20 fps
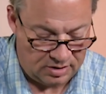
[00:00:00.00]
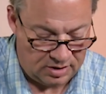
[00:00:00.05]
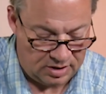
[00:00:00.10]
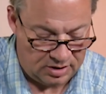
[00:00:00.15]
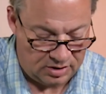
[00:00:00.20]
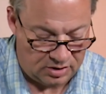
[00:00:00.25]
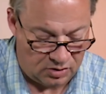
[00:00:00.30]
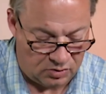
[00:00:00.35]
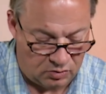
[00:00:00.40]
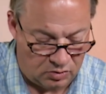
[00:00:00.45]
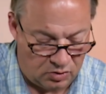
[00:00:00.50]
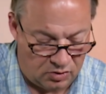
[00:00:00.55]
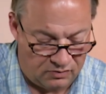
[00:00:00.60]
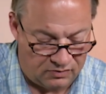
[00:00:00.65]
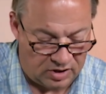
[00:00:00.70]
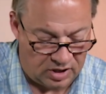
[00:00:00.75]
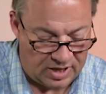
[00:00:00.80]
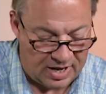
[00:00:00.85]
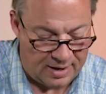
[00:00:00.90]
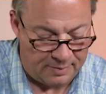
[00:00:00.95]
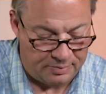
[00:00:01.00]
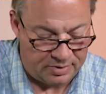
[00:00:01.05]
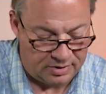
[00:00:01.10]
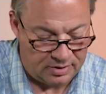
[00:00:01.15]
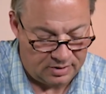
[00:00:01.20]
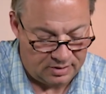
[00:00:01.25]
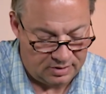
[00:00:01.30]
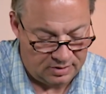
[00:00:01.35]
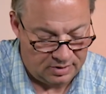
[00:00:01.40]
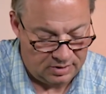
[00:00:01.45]
and don't overlap
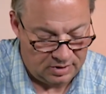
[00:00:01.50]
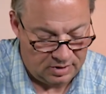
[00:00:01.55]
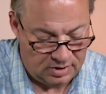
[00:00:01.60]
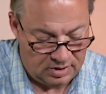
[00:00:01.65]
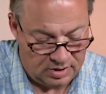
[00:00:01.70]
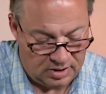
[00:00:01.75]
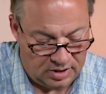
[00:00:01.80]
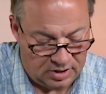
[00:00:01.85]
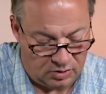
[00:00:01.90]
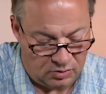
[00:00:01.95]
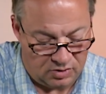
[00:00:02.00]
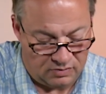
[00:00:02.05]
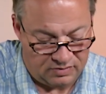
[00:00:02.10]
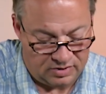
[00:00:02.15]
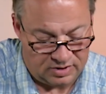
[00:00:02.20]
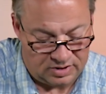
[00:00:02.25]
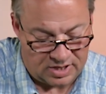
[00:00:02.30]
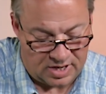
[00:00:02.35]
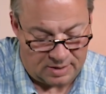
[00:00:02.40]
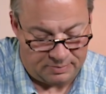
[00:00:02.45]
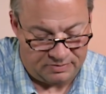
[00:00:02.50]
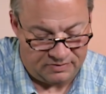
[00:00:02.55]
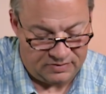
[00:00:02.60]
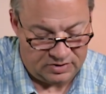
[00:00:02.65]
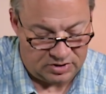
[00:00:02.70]
and go over the top of